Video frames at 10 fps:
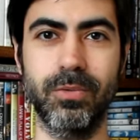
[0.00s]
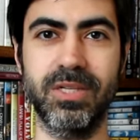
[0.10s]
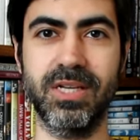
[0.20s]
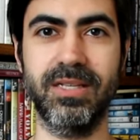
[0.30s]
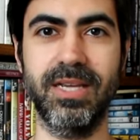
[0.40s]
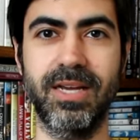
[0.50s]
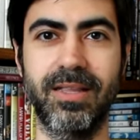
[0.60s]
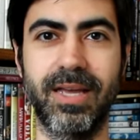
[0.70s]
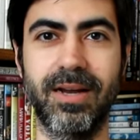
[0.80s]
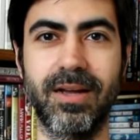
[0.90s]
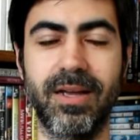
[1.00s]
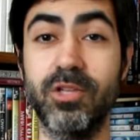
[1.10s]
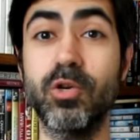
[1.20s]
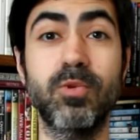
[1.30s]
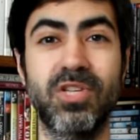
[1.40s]
This idea that
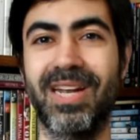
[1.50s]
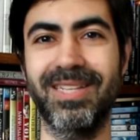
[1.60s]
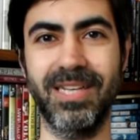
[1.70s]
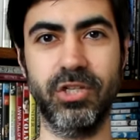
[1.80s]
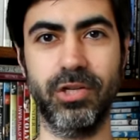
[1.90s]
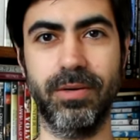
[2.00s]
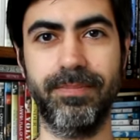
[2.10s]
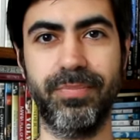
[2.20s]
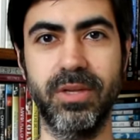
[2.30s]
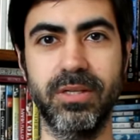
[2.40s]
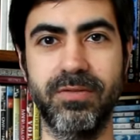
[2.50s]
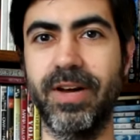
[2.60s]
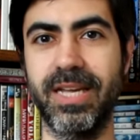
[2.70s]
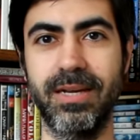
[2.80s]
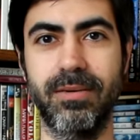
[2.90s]
it's almost an addiction, this
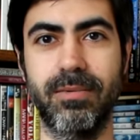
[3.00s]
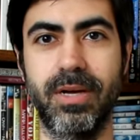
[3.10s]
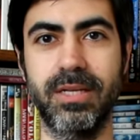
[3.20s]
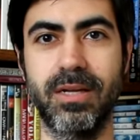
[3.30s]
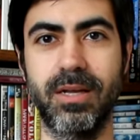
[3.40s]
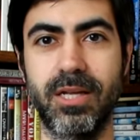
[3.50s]
fighting, right?